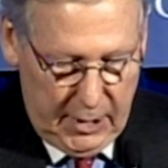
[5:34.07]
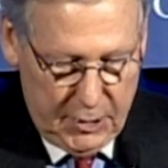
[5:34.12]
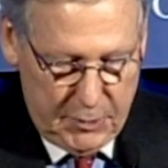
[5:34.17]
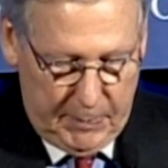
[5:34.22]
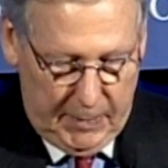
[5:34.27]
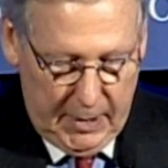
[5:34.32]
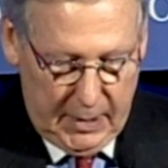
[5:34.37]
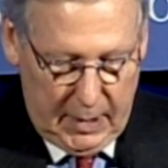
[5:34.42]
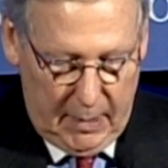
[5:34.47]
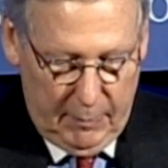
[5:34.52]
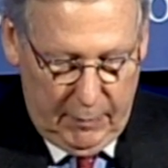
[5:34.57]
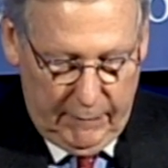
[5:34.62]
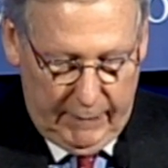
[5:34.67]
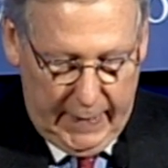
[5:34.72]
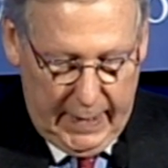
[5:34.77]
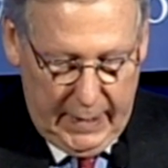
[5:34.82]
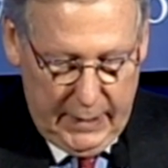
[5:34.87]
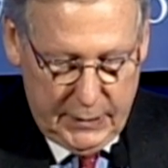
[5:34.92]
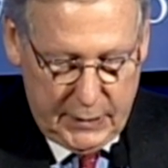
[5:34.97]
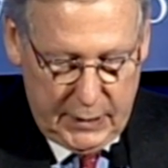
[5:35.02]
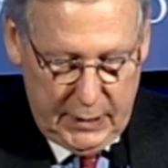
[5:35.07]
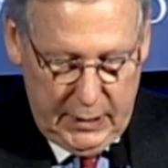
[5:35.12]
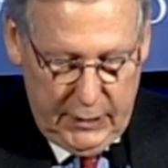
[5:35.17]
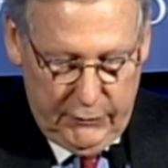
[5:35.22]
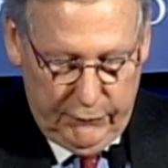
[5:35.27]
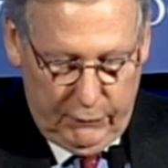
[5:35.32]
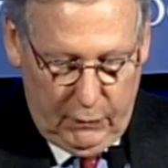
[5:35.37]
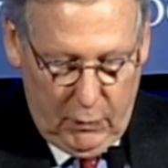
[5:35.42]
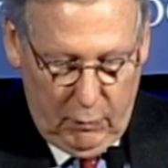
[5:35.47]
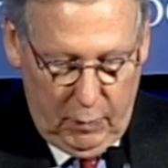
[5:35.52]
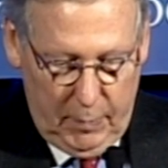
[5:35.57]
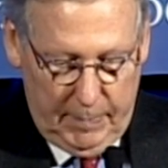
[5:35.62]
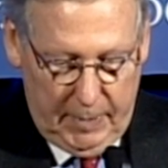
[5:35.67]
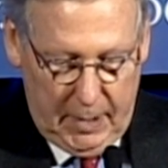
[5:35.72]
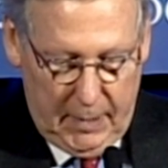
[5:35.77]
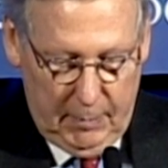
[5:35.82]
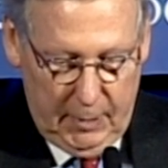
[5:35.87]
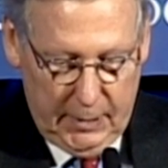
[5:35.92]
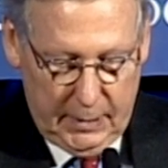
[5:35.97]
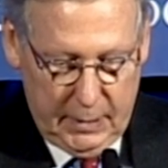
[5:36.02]
The biggest pickup of House seats
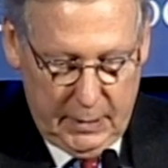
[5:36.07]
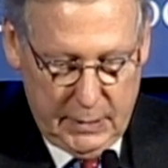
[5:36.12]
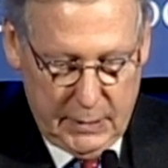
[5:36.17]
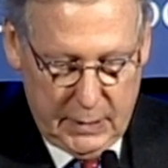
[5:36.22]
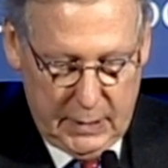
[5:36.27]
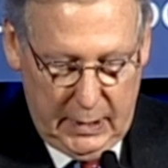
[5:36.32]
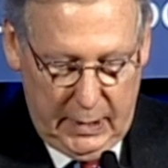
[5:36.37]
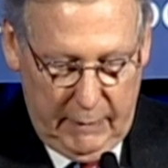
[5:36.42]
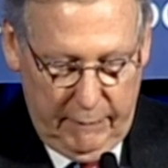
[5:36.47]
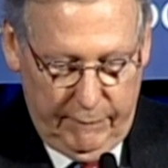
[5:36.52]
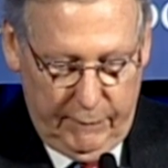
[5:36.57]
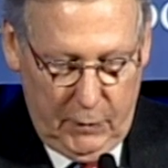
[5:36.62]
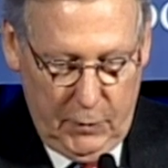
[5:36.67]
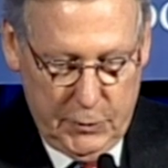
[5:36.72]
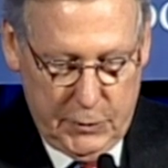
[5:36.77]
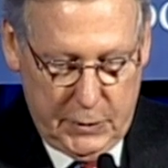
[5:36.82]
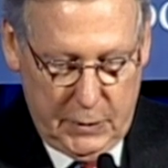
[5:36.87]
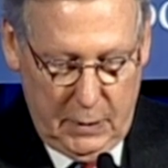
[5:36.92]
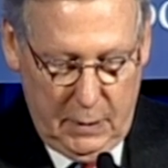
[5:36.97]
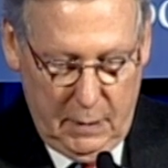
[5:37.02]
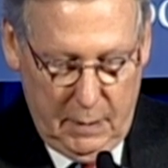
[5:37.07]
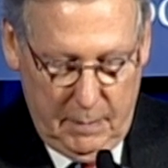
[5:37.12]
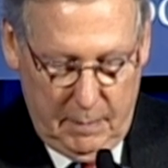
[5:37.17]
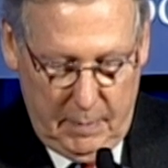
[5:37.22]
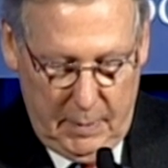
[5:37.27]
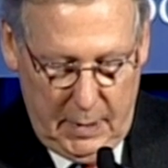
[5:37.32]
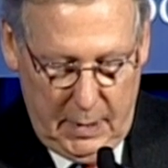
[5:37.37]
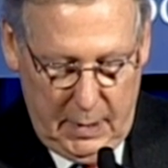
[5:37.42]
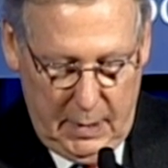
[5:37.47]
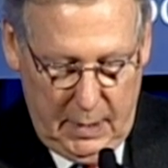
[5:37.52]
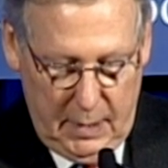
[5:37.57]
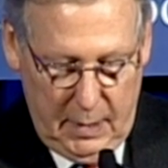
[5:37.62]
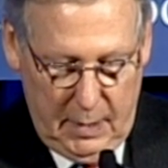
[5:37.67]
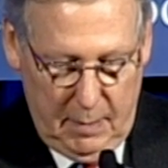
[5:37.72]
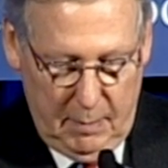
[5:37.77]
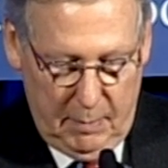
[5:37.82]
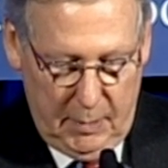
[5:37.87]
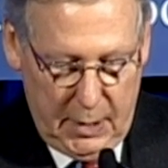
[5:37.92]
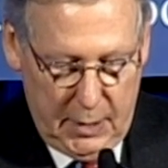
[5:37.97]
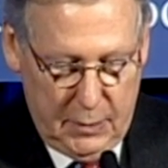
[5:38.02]
for Republicans in a first-term
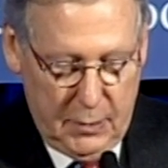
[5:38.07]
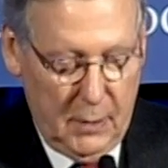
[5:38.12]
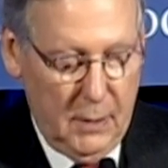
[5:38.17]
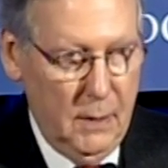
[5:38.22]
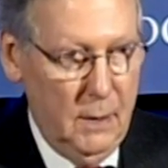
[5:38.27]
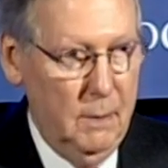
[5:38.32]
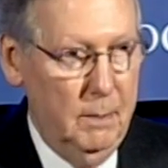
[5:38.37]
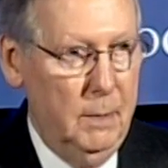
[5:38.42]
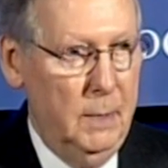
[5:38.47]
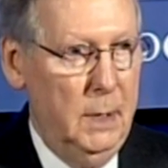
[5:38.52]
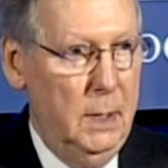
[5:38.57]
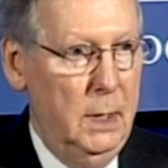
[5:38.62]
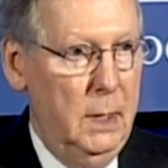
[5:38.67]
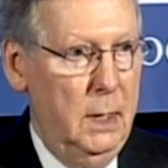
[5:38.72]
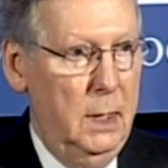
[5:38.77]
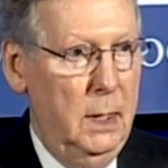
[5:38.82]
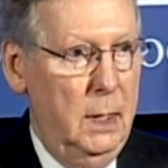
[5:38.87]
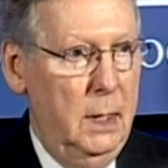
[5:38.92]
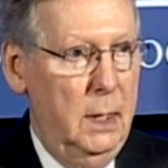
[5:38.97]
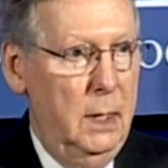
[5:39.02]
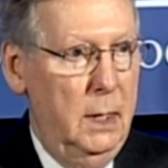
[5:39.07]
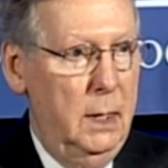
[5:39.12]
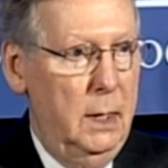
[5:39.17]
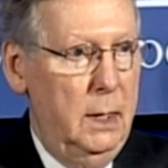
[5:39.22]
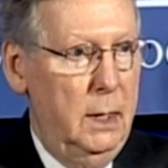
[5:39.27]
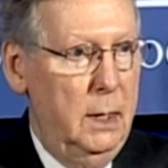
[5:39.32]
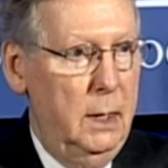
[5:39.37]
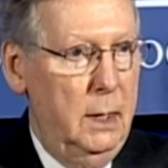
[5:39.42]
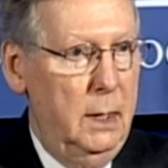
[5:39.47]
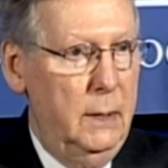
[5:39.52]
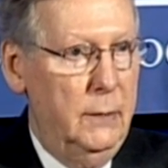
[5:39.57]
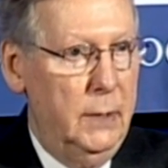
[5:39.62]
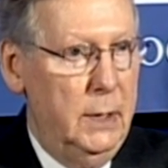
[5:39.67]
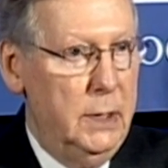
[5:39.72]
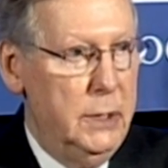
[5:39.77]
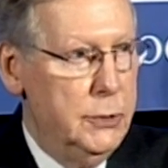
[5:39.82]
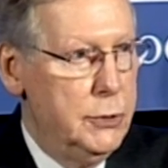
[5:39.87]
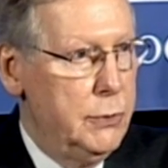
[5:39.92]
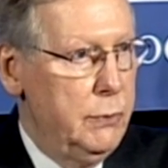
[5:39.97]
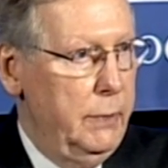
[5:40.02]
midterm
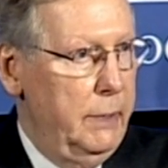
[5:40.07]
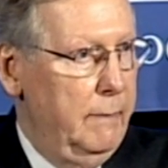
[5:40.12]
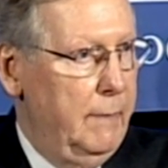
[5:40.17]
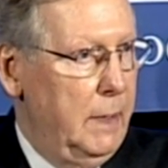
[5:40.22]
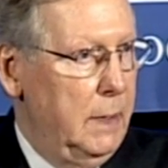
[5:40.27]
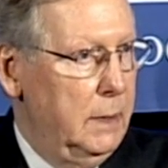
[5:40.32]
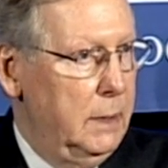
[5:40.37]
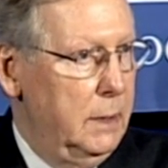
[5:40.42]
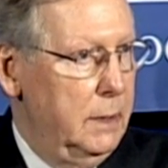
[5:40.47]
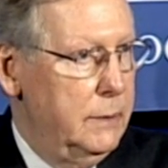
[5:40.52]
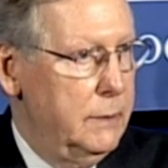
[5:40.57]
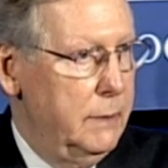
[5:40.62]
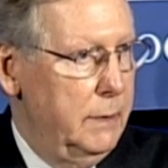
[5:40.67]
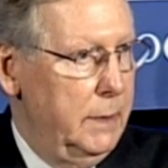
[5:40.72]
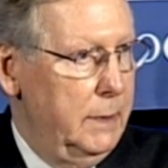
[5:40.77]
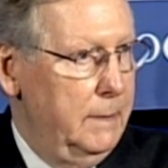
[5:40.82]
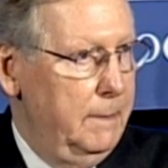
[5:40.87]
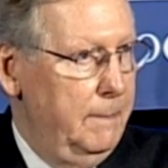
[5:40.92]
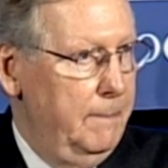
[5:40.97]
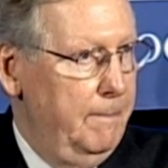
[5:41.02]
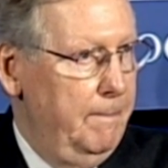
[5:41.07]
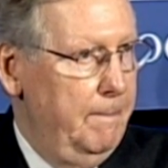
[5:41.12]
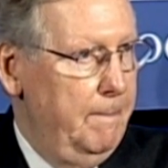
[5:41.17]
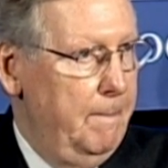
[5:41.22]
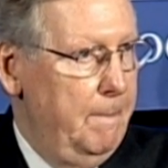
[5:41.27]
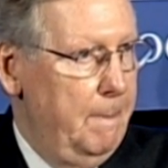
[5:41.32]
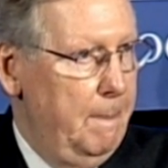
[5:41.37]
in the history of our country.